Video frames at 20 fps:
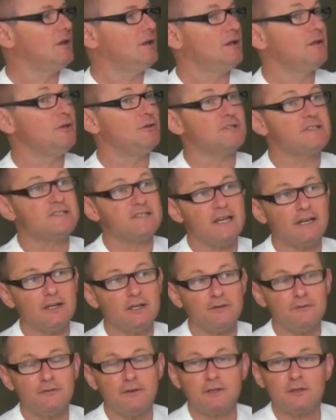Your
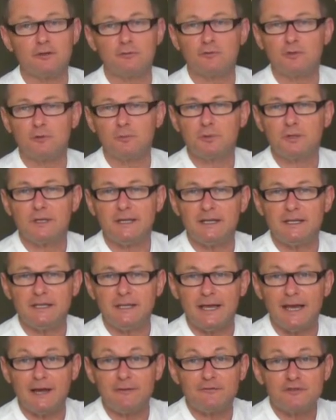second finger will play the
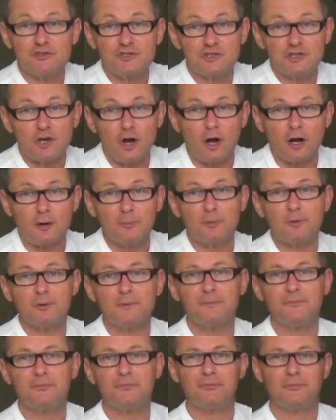F sharp,
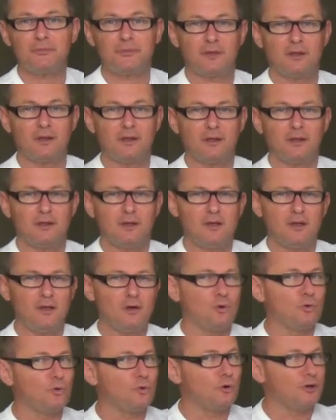
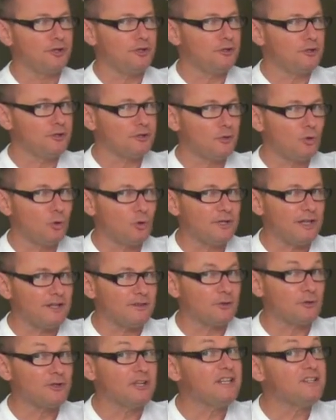or you could call that
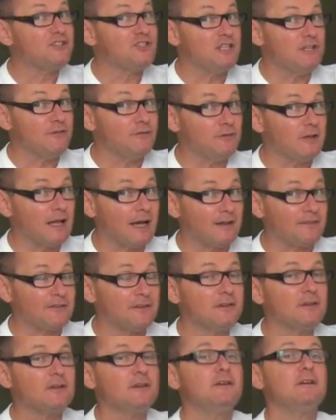note a G flat
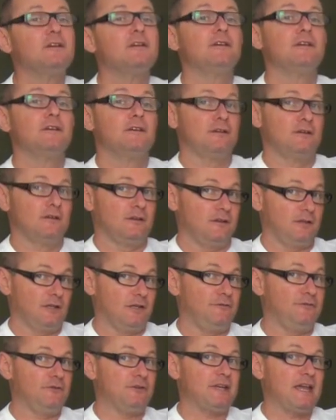
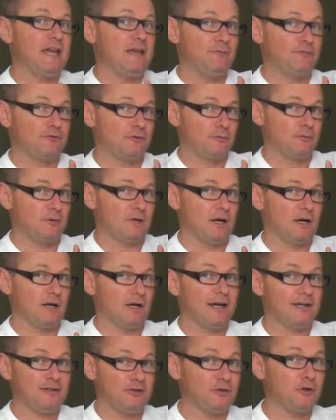if you came from,
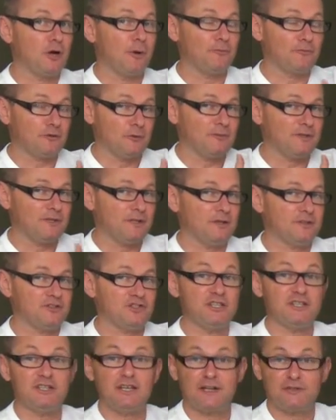had you come from the
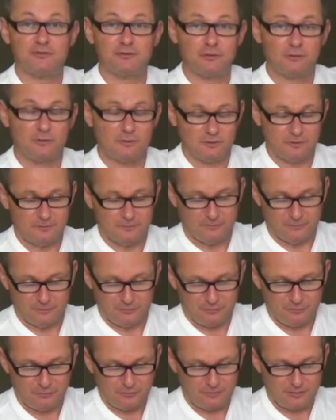G natural
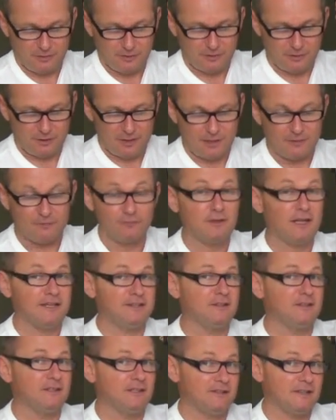and
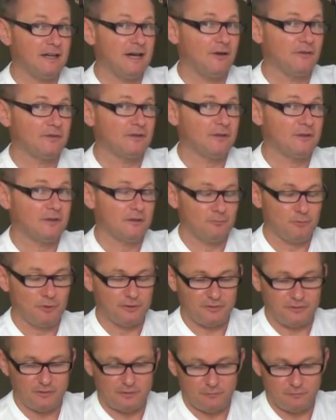flattened it down. But
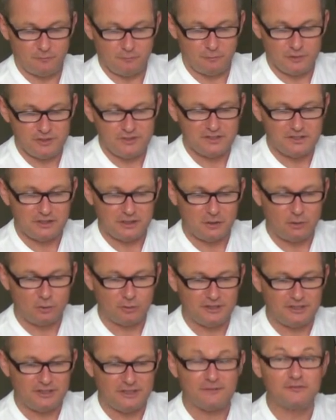we're just going to call
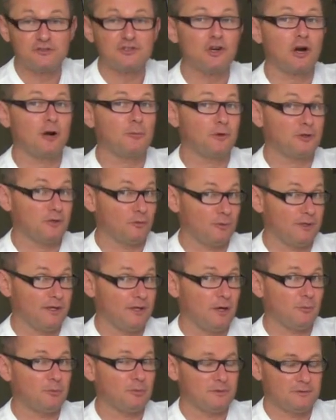it an F sharp on the way
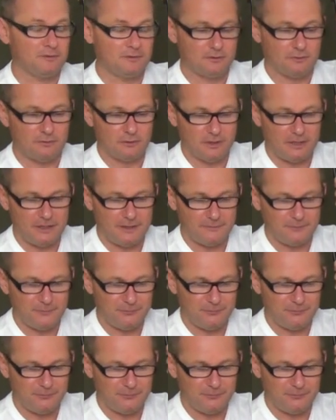up, okay?